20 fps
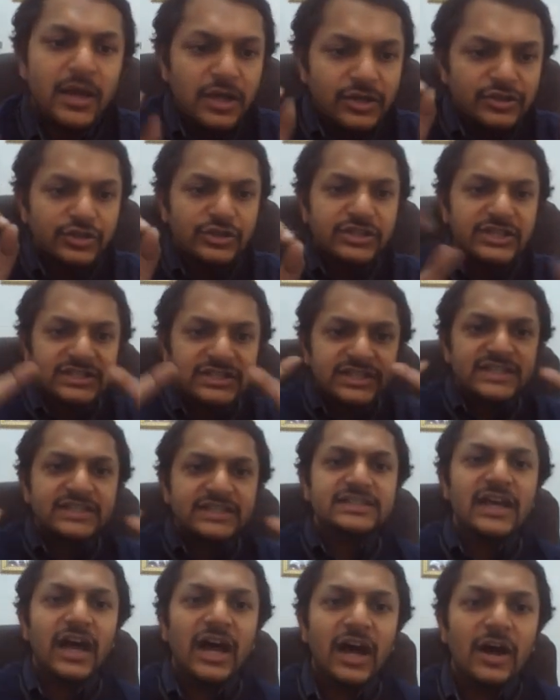So this
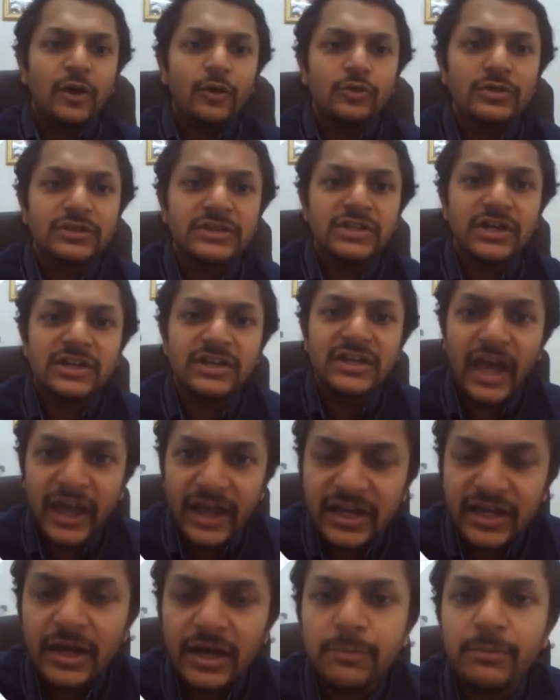is how the
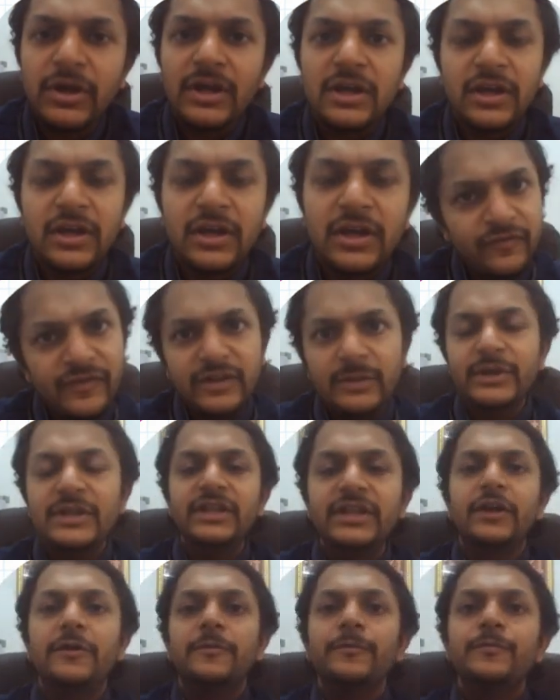diagram will be
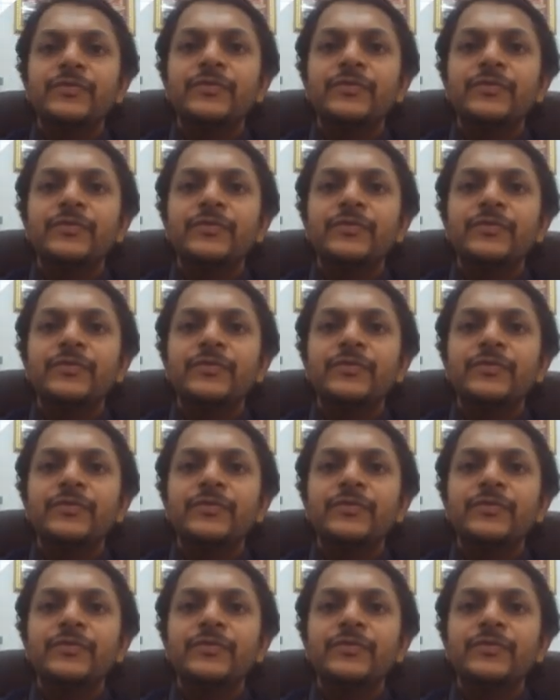there.